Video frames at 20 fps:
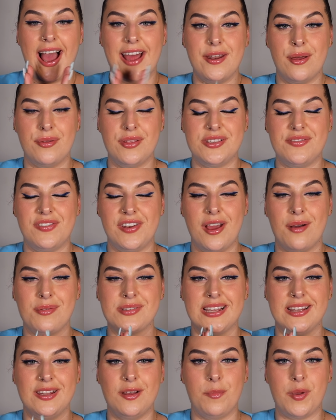I know this video
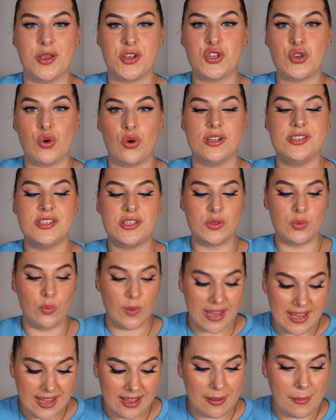was a little bit short and
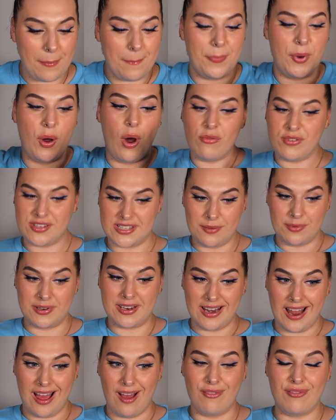sweet, but obviously we
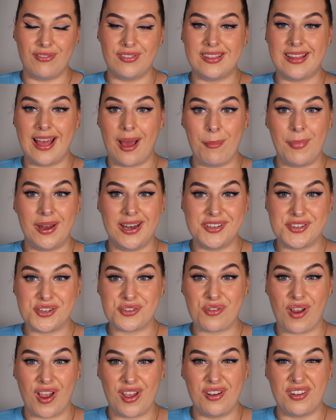didn't have that many to
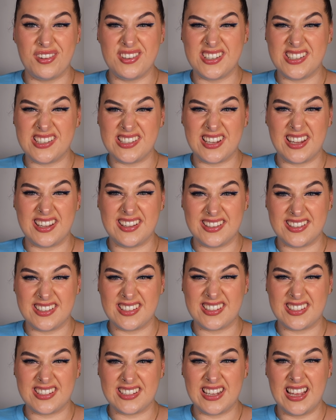try on
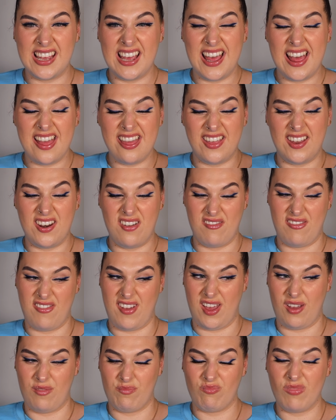since they didn't
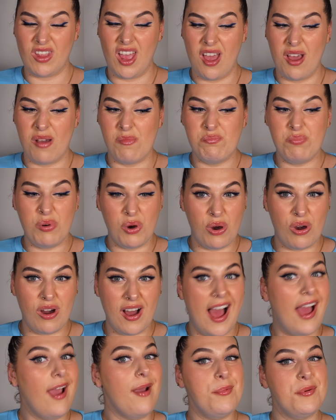fit.
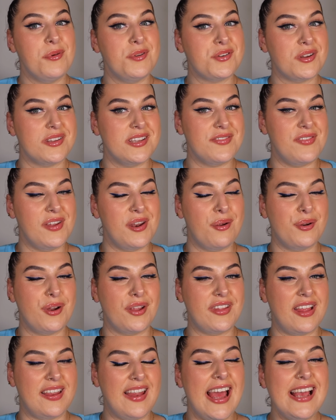But I hope you enjoyed this video
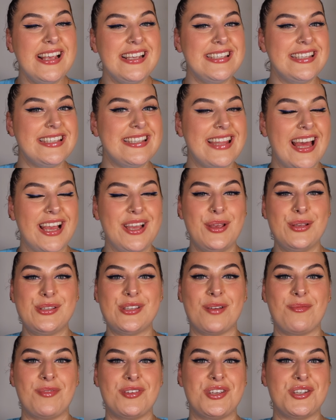nonetheless. Thank you
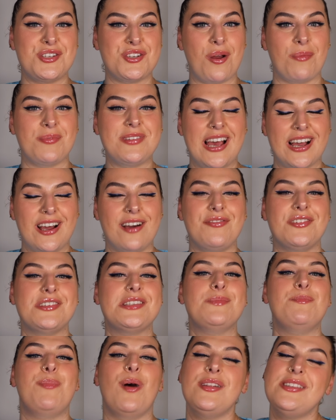so much to Shop Tagger for
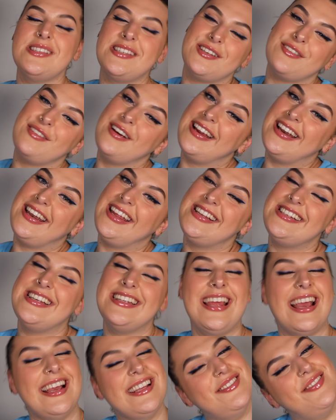sponsoring
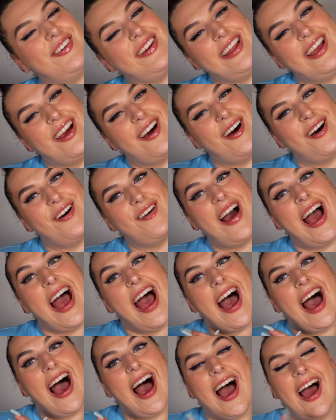today's video,
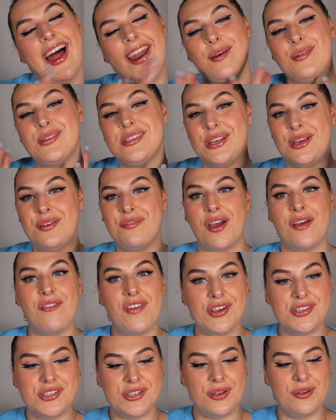and I will see you very,
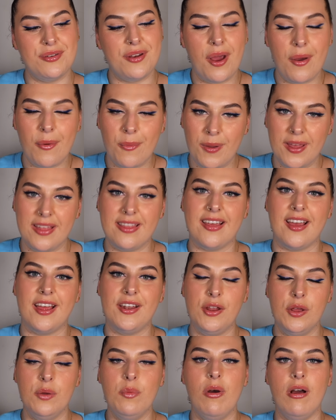very soon with a
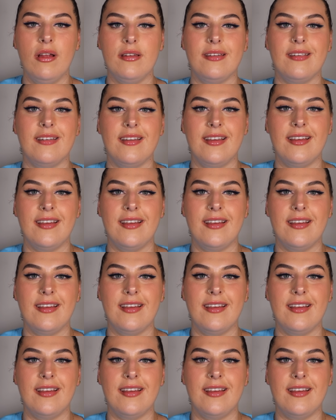new one.